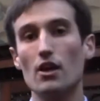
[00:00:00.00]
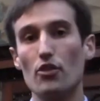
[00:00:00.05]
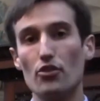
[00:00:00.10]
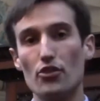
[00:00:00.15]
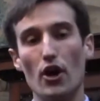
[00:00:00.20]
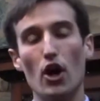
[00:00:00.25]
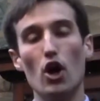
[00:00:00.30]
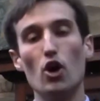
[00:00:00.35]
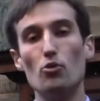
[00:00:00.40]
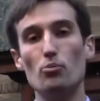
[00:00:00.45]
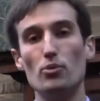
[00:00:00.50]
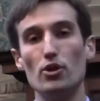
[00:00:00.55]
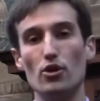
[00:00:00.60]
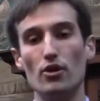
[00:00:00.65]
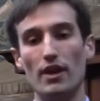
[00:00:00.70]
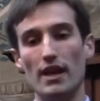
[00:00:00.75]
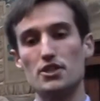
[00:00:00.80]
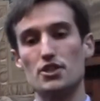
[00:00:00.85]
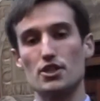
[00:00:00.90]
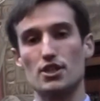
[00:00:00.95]
the Home Rule
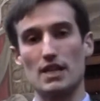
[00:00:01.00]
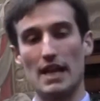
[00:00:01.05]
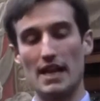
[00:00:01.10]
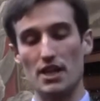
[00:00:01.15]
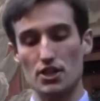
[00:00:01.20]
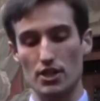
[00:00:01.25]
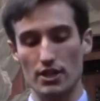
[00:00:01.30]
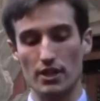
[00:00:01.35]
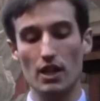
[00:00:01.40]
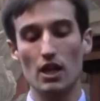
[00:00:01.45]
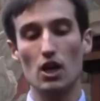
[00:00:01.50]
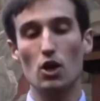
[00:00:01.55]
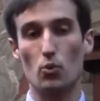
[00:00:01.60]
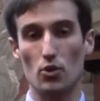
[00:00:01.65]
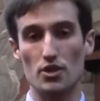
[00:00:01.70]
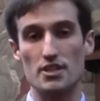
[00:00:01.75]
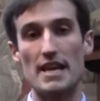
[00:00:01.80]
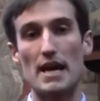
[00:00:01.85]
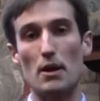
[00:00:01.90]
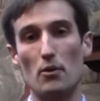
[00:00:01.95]
legislation
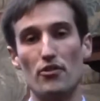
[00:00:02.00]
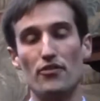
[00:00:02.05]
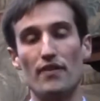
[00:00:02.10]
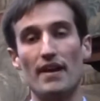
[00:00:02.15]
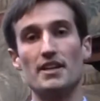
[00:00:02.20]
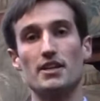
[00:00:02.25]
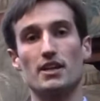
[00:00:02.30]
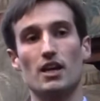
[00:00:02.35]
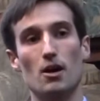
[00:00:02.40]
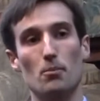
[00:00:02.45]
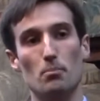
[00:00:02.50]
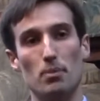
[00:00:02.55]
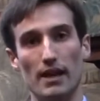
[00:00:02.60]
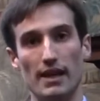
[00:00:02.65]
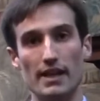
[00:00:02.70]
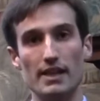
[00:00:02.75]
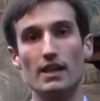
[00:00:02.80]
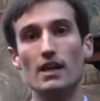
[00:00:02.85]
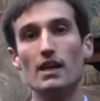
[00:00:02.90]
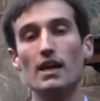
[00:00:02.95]
was now a fait
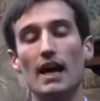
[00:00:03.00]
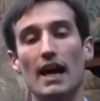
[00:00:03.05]
accompli,